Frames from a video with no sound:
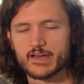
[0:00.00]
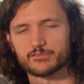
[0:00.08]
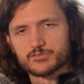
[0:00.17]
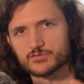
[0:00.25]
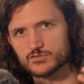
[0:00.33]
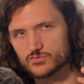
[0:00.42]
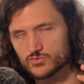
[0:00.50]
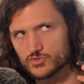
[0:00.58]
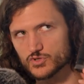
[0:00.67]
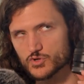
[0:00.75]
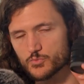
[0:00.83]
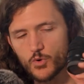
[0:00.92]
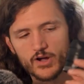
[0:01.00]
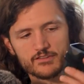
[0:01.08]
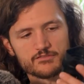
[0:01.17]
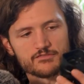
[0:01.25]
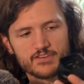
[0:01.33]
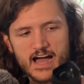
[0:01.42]
f
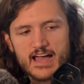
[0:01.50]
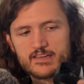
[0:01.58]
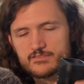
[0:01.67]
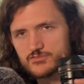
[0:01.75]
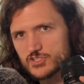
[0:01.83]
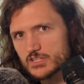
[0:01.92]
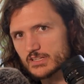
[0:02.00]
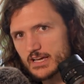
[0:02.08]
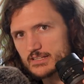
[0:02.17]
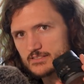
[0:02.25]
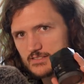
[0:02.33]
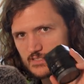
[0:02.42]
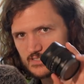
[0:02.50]
2.5 G lens.